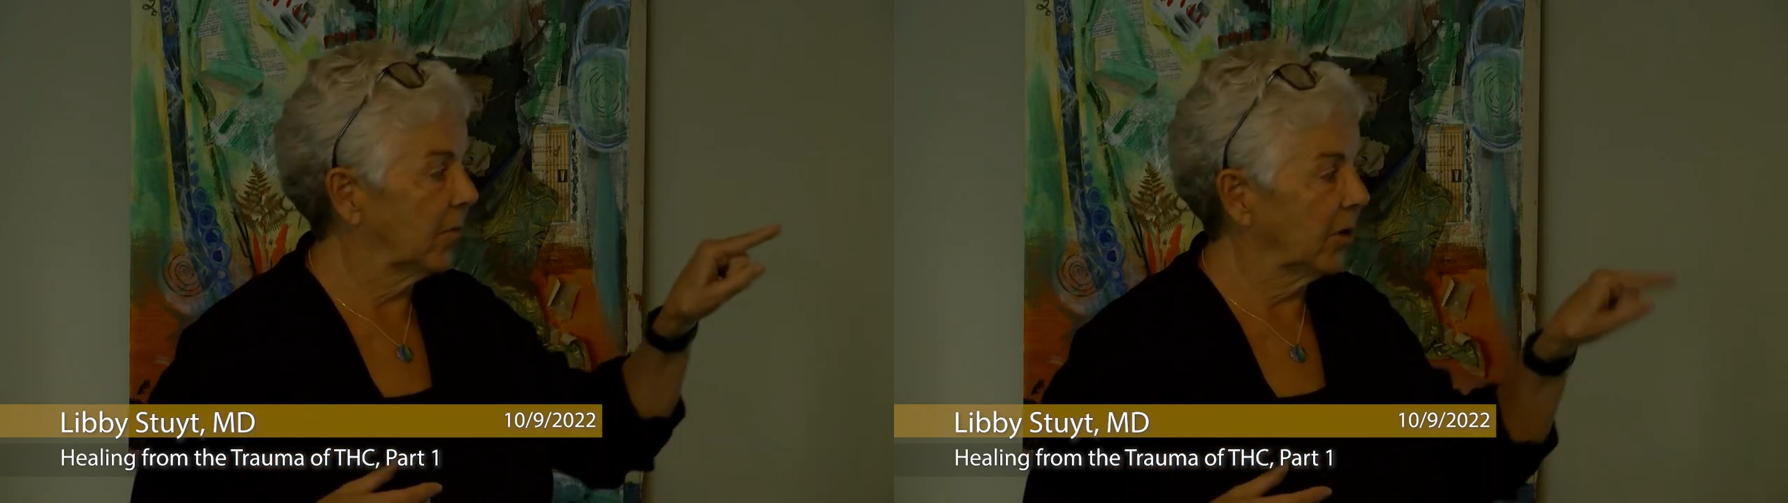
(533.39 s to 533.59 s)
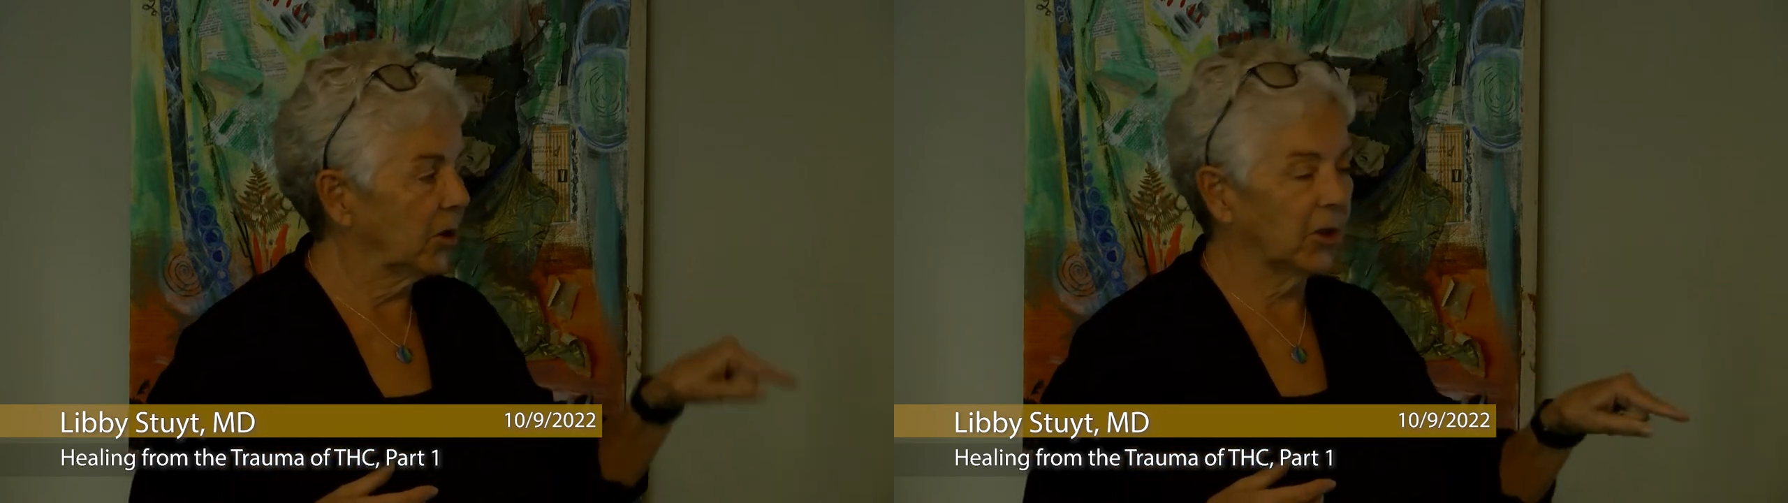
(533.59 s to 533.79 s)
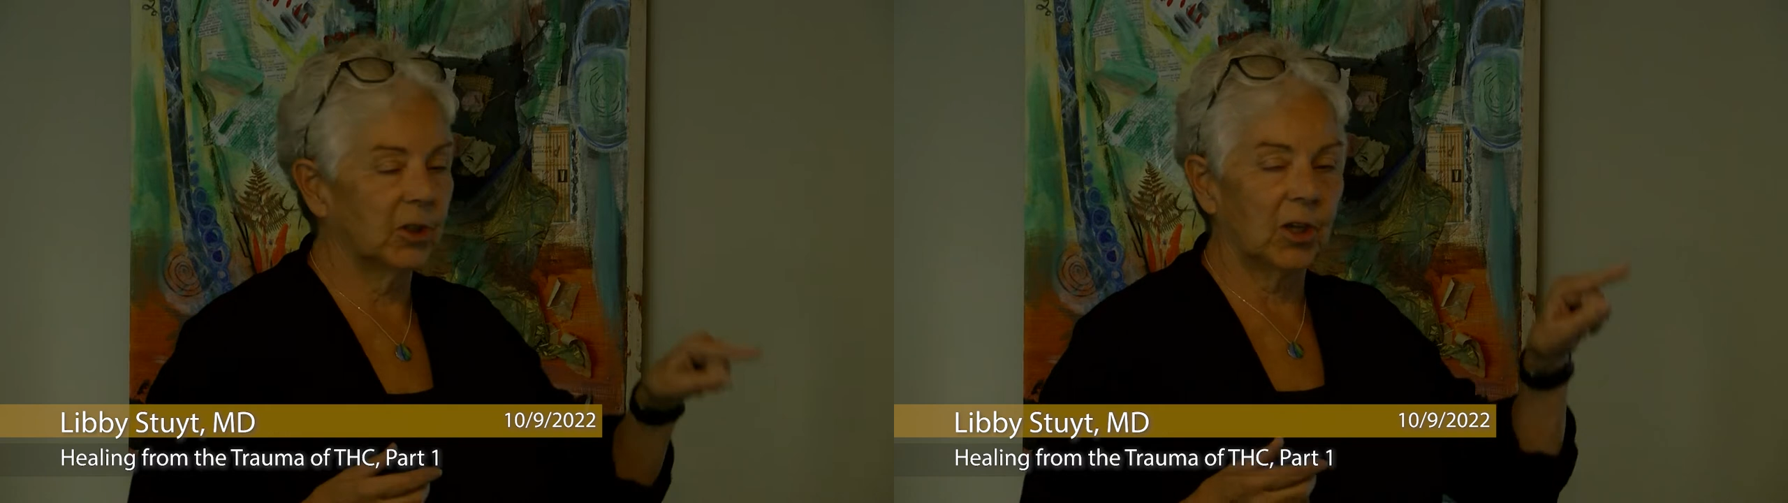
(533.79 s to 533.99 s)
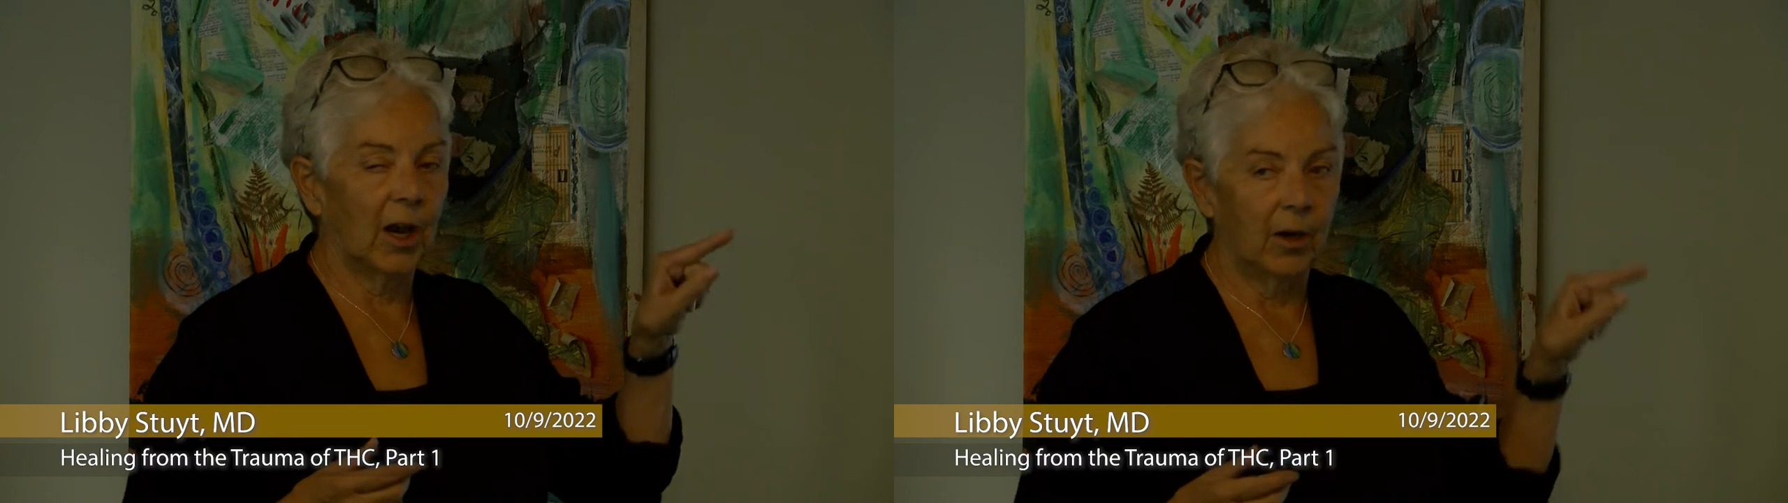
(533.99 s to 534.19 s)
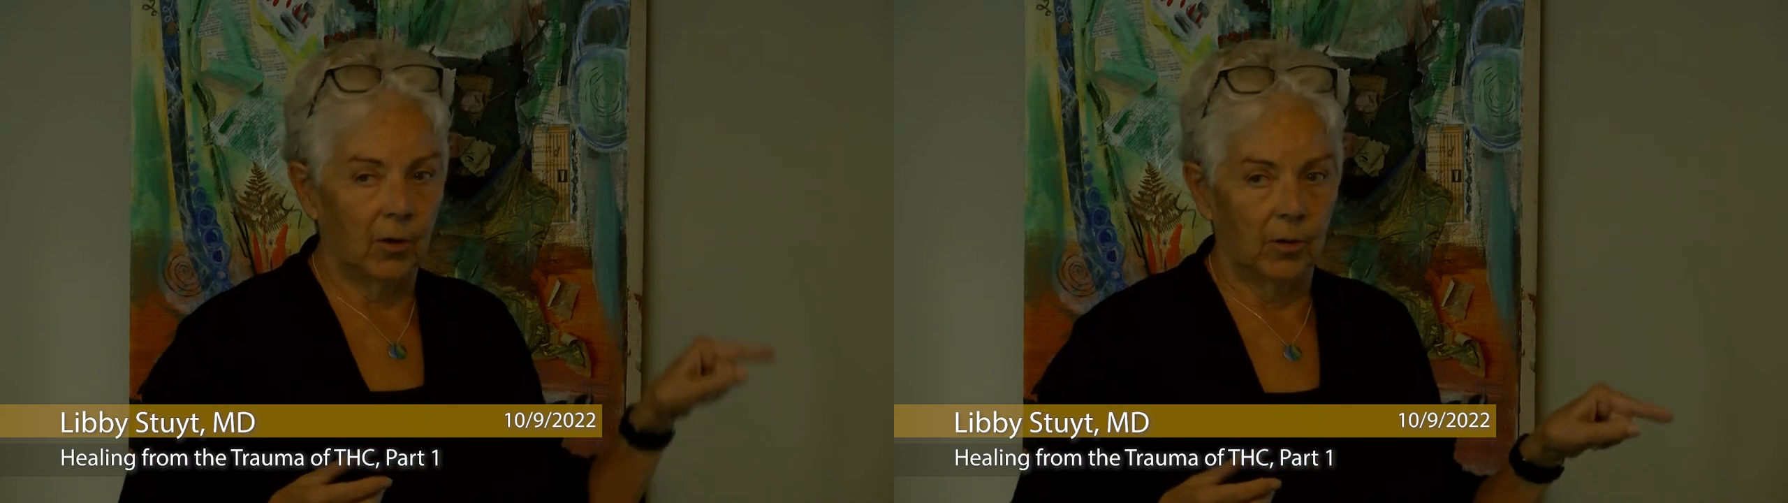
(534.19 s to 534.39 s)
vicious
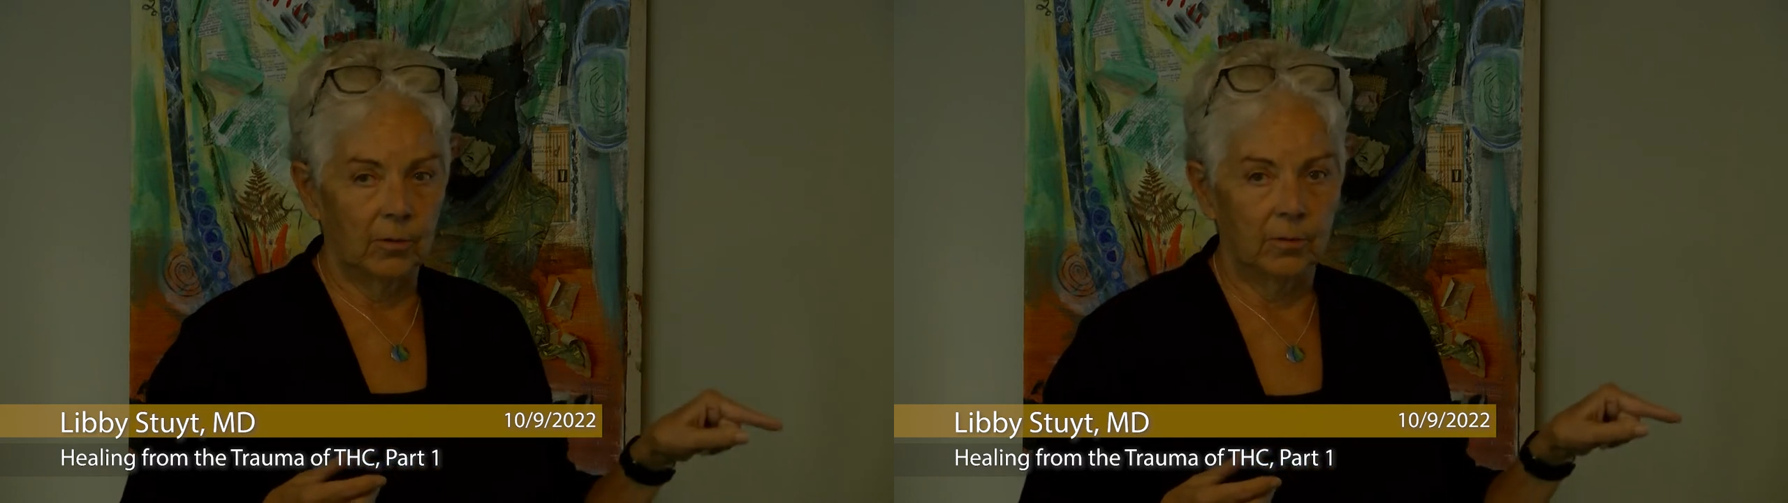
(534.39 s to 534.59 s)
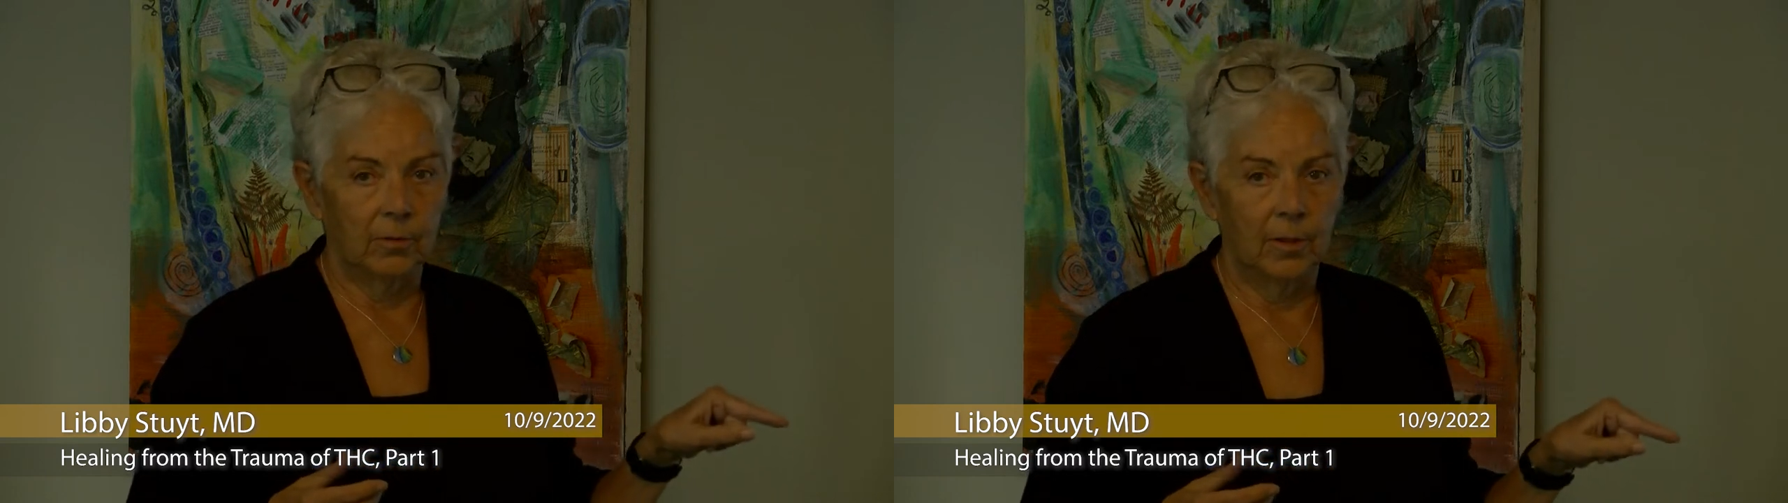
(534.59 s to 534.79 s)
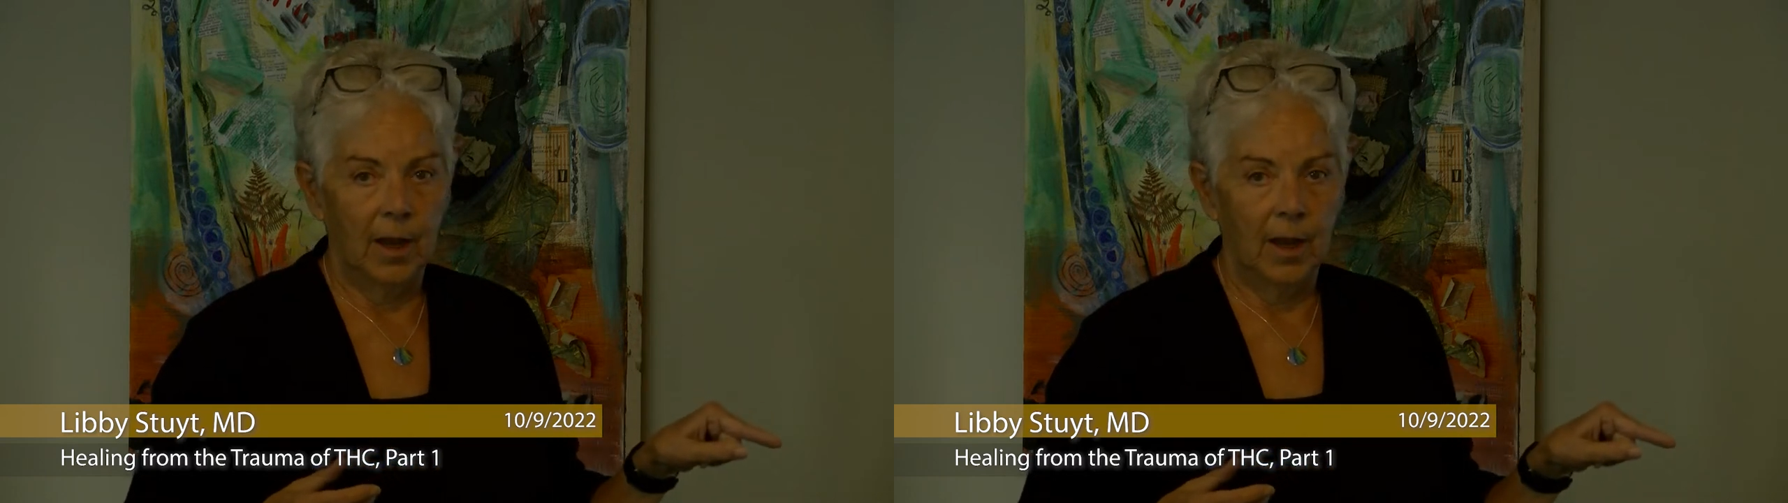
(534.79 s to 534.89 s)
cycle,